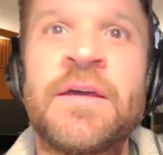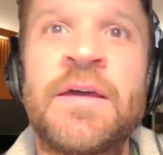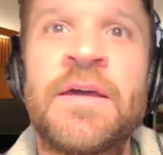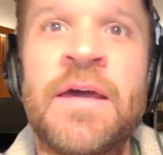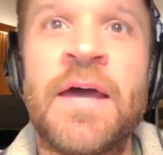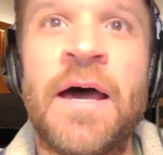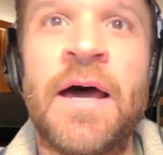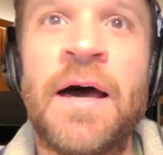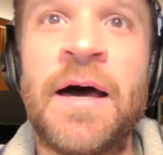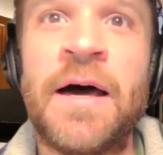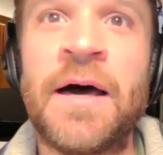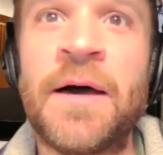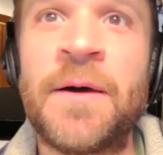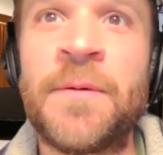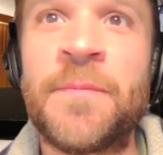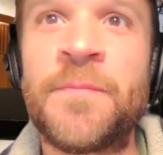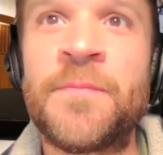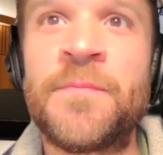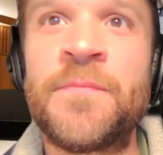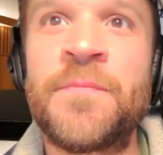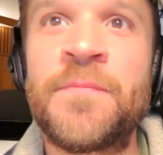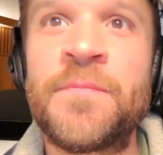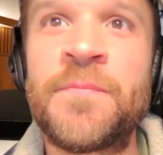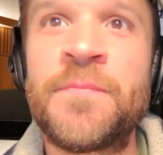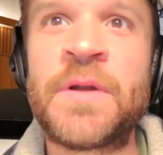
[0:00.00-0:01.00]

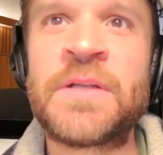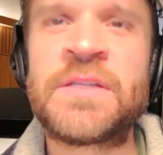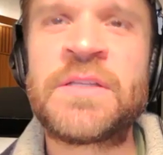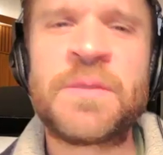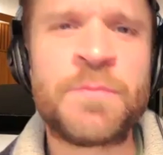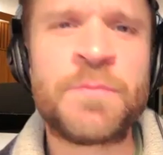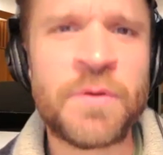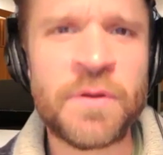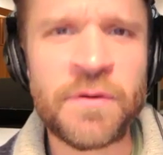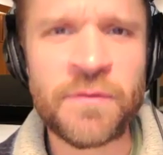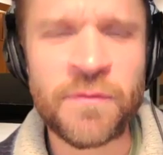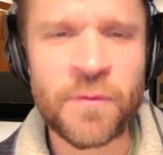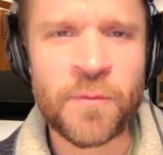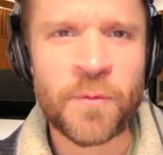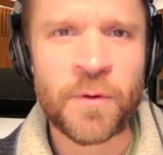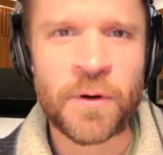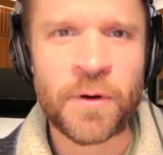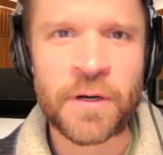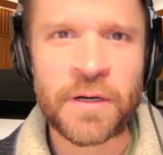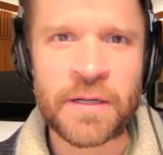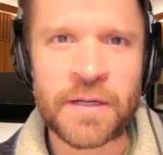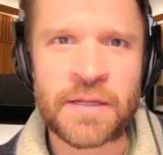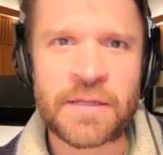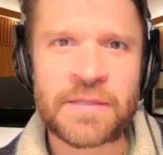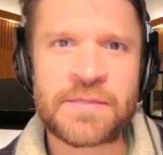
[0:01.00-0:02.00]
But it's a beautiful
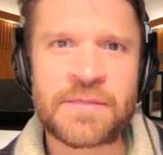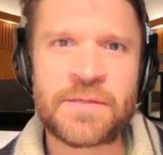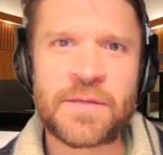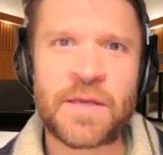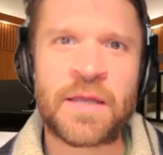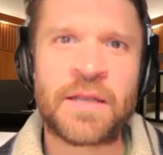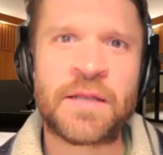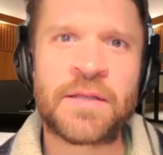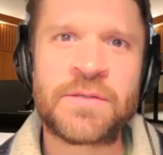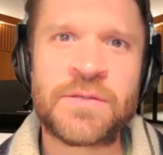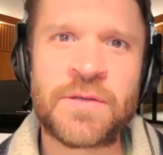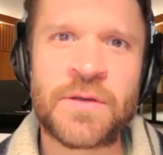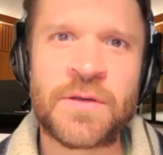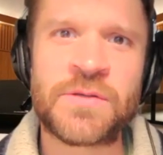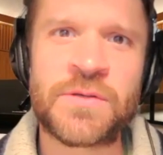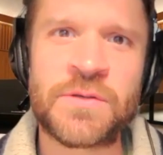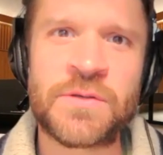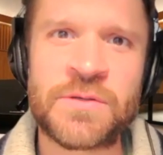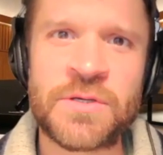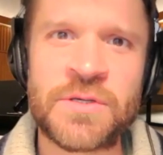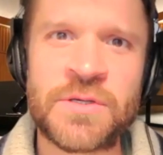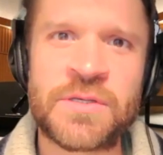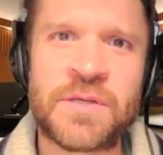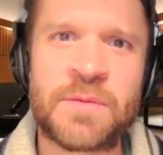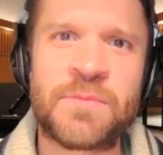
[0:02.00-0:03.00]
word, and it's also
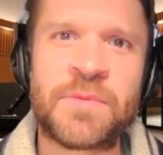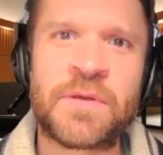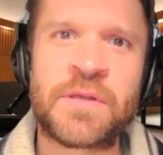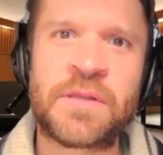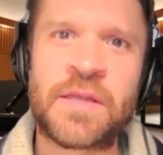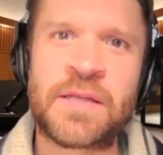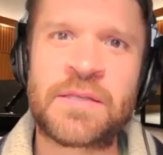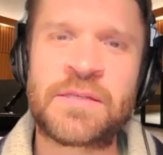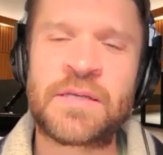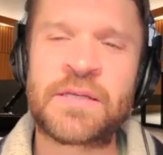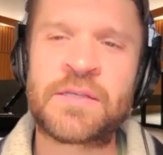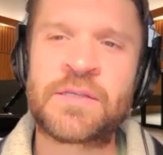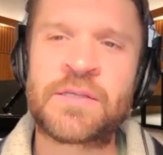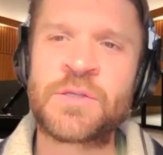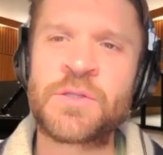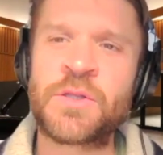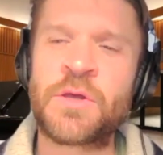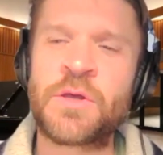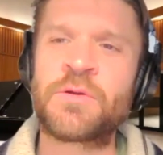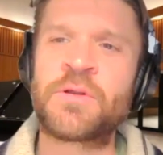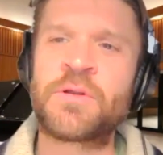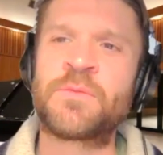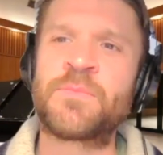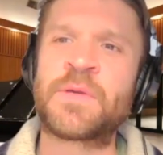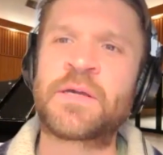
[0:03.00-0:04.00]
just something it's
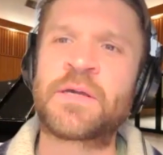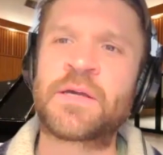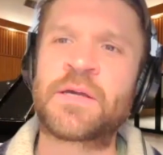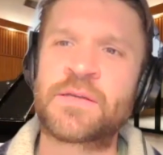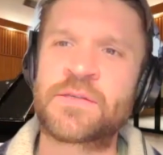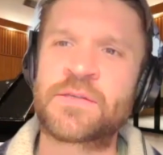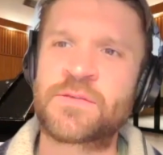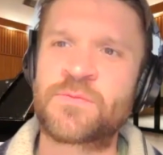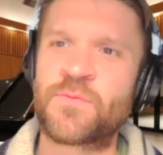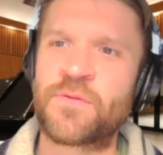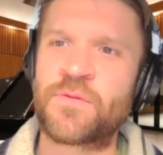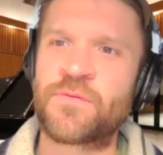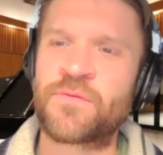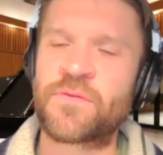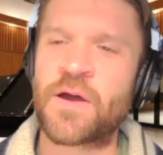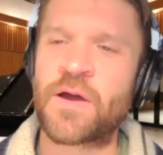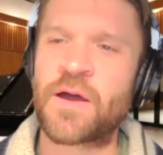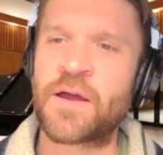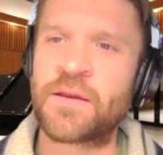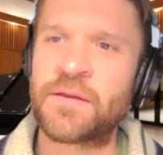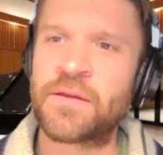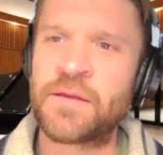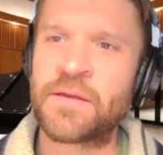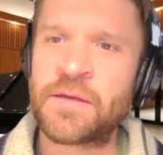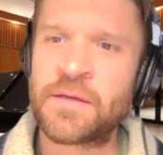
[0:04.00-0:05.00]
loaded because we've
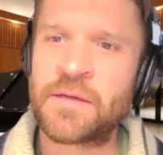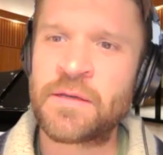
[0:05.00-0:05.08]
got